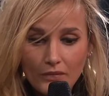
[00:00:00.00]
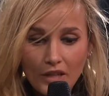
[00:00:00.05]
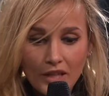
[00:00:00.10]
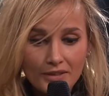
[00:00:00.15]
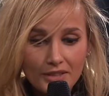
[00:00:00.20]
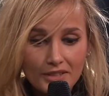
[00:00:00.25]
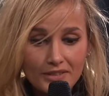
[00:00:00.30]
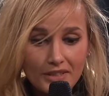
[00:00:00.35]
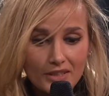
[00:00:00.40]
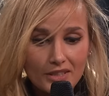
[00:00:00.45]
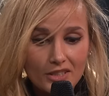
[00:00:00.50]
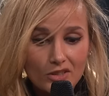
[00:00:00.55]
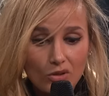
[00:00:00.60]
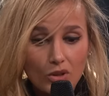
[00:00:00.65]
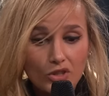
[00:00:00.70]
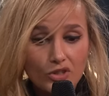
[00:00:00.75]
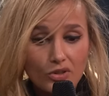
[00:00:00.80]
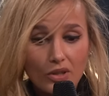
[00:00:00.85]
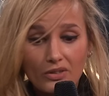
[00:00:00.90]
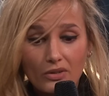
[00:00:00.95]
and it exists
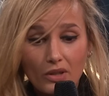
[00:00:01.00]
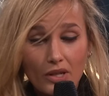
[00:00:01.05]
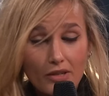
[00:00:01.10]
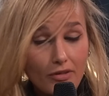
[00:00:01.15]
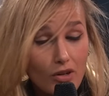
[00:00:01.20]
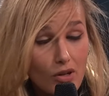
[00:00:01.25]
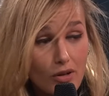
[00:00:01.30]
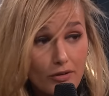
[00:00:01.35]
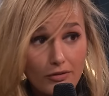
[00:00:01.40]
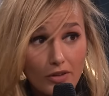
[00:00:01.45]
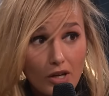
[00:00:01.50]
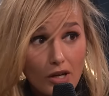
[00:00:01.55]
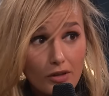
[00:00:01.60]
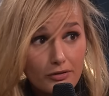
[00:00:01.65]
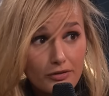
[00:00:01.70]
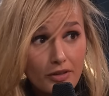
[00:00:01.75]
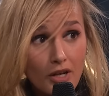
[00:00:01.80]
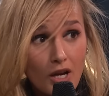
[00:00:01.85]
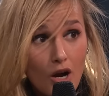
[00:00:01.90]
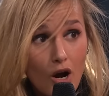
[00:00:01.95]
also at the level of
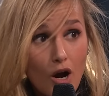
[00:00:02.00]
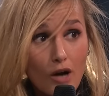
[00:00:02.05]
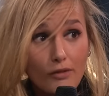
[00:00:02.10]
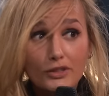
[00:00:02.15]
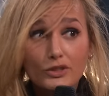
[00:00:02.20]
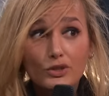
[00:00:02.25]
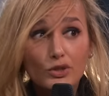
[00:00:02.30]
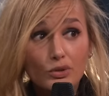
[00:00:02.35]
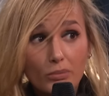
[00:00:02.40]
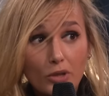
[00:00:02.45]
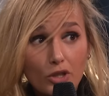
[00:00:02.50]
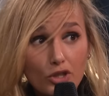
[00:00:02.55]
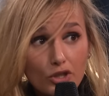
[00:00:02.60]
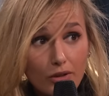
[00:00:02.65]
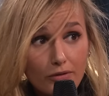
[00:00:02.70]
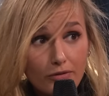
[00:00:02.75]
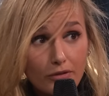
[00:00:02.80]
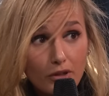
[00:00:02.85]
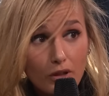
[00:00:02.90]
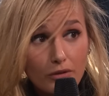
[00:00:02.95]
love, of a too much
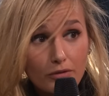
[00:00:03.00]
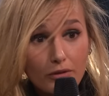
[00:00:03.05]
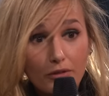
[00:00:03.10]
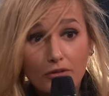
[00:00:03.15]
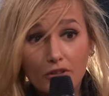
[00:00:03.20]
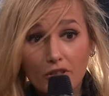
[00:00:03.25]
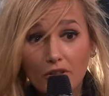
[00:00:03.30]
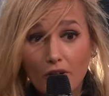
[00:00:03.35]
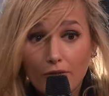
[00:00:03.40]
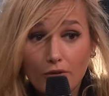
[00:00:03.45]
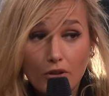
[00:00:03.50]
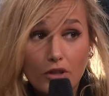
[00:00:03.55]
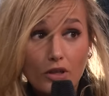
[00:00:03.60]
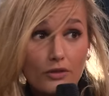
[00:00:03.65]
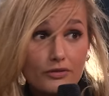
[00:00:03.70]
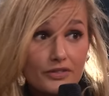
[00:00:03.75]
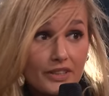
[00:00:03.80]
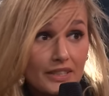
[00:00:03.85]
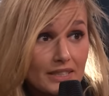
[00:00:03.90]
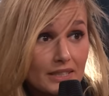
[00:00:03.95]
of love, of a, of a
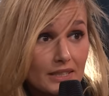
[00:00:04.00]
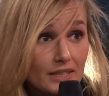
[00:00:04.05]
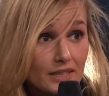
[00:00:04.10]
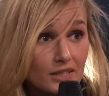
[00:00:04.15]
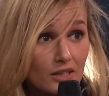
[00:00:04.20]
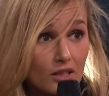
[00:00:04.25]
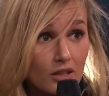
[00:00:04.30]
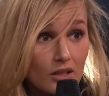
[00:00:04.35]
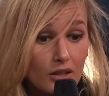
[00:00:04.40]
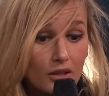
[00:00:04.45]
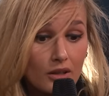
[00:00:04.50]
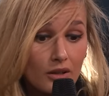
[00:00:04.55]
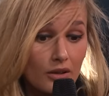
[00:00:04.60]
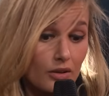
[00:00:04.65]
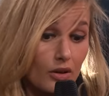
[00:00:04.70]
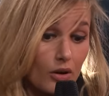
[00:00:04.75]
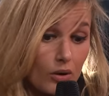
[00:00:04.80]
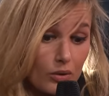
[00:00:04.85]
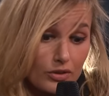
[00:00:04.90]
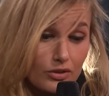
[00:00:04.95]
love that is uh,
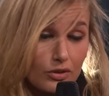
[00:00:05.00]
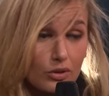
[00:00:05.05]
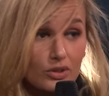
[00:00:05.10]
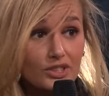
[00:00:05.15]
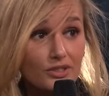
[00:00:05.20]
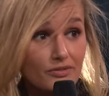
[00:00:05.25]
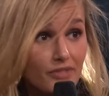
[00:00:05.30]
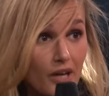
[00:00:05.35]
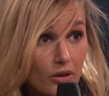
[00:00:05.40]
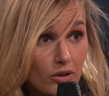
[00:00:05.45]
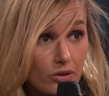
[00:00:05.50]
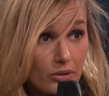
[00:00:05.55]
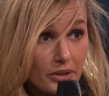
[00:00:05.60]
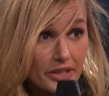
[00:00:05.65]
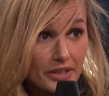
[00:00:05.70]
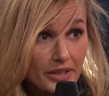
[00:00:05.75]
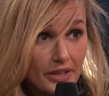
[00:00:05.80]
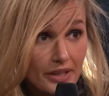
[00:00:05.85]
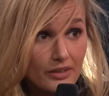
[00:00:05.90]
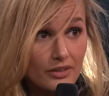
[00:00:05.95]
also
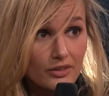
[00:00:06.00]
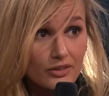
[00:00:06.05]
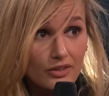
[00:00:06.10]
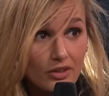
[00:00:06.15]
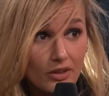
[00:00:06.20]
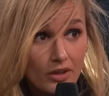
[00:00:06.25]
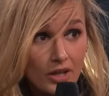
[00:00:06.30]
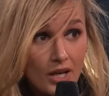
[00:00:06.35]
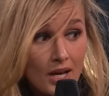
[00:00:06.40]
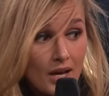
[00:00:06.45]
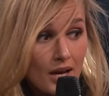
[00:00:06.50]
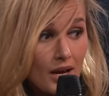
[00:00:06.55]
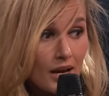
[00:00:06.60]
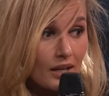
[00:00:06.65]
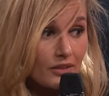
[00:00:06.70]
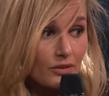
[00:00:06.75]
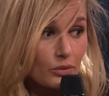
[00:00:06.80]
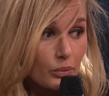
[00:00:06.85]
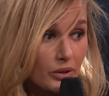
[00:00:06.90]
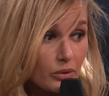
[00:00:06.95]
devouring and uh,
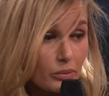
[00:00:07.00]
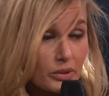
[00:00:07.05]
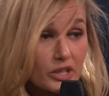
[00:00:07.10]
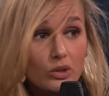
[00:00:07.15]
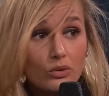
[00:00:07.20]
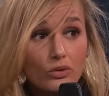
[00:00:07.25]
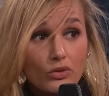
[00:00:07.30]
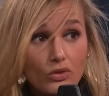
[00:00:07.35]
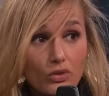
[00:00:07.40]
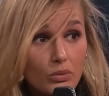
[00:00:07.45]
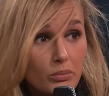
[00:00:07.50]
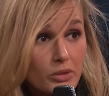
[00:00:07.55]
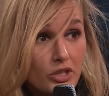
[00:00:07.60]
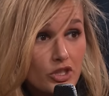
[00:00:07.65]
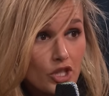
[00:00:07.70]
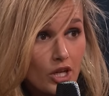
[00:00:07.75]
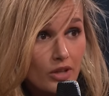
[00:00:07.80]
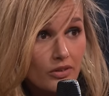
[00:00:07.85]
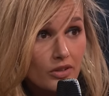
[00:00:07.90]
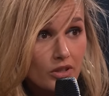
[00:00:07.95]
and where we consume
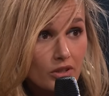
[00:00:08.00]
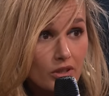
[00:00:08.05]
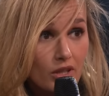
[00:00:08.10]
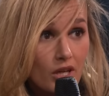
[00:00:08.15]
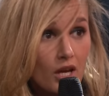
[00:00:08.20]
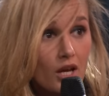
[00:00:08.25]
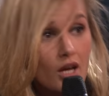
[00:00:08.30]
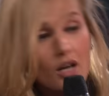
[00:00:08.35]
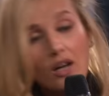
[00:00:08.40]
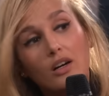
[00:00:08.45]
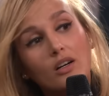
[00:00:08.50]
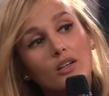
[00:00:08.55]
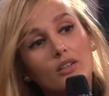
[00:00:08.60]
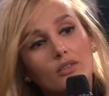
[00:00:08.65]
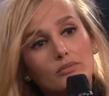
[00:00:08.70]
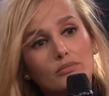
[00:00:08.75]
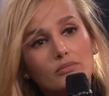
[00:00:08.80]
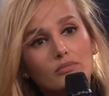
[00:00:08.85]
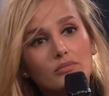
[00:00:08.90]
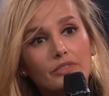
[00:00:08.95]
each other.
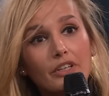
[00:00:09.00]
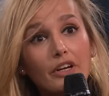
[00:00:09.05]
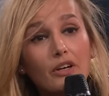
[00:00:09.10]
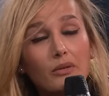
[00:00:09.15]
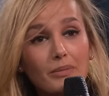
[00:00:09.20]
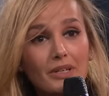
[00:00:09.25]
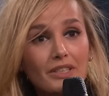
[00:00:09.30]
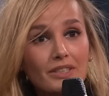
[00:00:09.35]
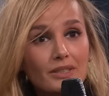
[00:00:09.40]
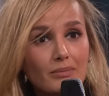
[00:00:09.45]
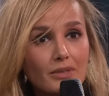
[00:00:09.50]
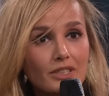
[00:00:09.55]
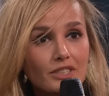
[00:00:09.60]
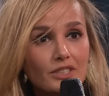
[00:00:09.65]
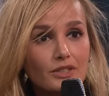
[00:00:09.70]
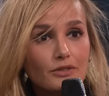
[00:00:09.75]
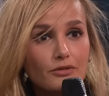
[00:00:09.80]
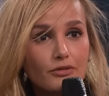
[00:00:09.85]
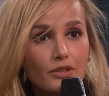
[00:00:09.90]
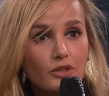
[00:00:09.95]
Um, there are many, many
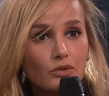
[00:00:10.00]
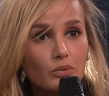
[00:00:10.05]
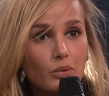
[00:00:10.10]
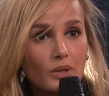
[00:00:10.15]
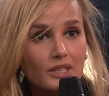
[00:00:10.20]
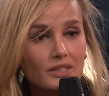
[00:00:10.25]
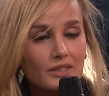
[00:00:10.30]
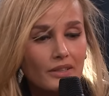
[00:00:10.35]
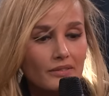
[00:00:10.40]
different ways